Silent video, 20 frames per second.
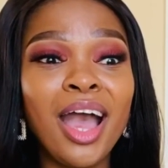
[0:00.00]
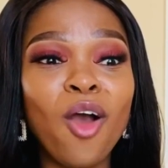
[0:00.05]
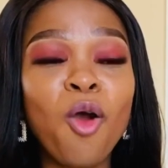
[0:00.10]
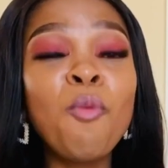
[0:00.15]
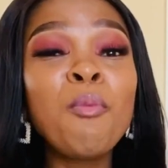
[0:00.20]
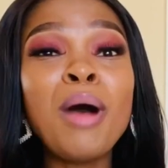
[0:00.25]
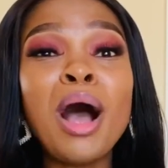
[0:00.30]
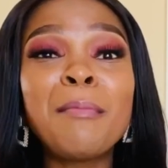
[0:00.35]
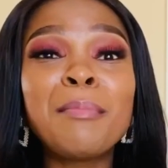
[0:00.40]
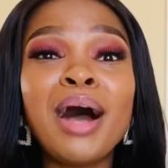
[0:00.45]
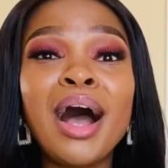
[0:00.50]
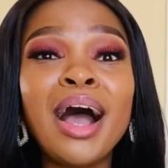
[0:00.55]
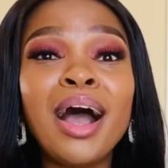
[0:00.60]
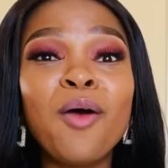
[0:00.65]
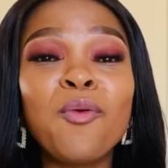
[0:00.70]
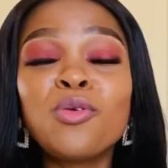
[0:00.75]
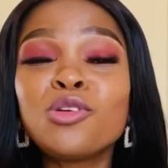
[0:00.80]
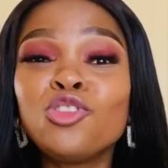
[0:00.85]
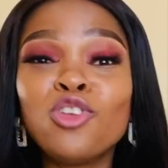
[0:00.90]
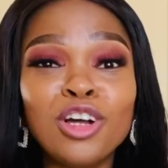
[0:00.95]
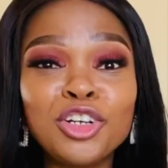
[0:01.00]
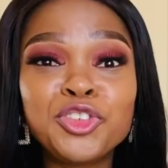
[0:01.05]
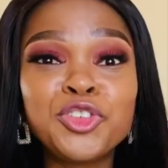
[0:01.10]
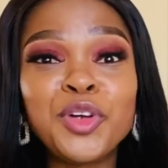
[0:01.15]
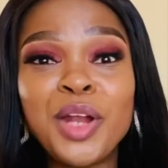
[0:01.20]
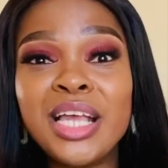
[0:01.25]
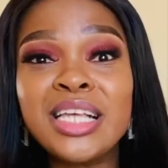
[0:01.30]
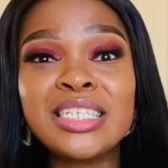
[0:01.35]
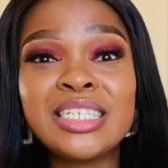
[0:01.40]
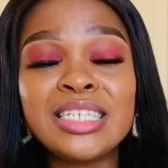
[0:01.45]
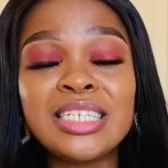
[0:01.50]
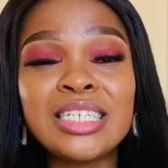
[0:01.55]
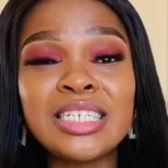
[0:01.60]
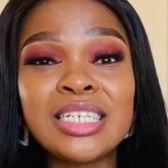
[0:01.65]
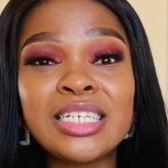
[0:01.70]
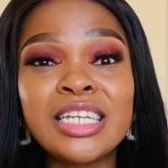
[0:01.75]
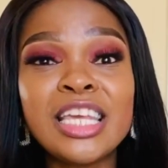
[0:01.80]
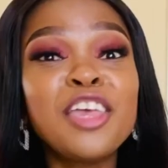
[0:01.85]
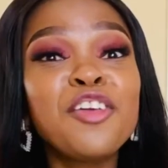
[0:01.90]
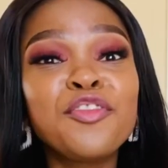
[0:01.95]
umama would not
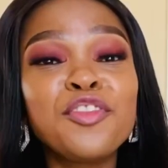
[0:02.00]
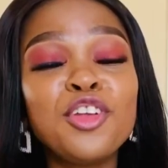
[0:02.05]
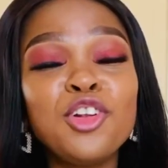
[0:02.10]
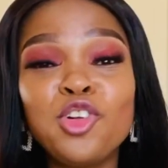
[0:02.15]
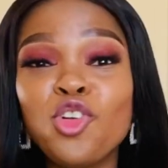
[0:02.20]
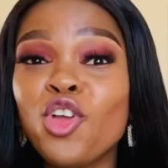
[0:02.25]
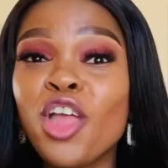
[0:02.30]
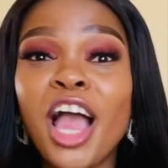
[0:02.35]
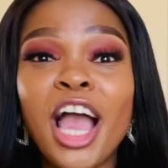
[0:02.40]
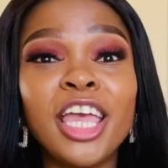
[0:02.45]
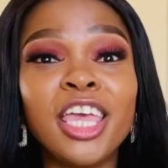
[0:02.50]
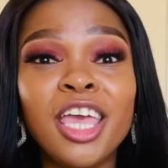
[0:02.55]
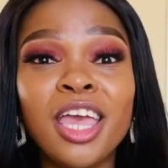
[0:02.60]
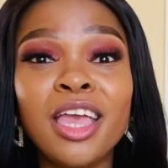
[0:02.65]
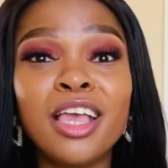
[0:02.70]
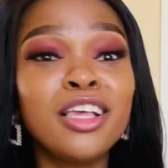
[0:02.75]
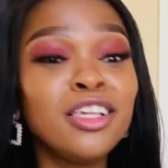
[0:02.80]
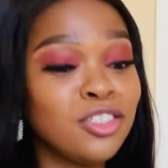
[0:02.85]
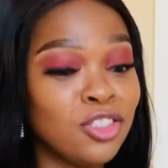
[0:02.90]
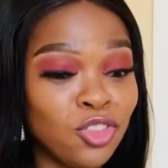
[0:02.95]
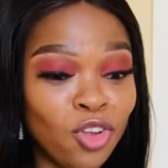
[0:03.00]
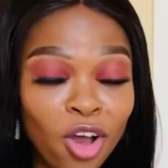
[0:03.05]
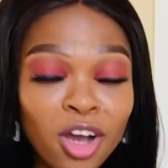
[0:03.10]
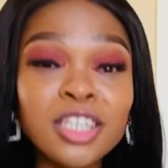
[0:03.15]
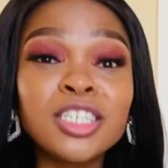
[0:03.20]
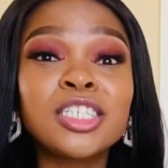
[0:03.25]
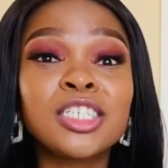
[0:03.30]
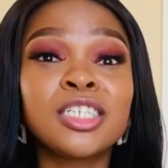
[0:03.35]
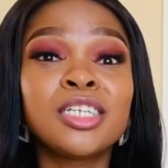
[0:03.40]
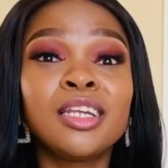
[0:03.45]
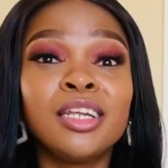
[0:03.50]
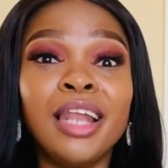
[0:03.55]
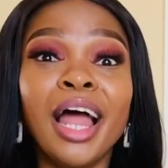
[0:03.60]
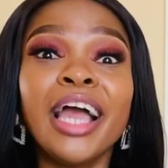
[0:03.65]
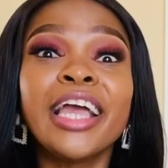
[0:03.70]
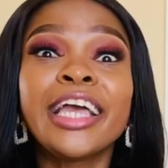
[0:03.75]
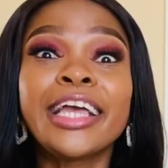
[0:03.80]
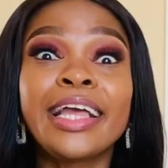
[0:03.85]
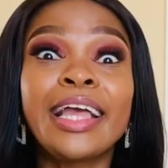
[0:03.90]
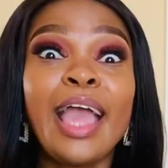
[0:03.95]
rest if indlu yakhe is not like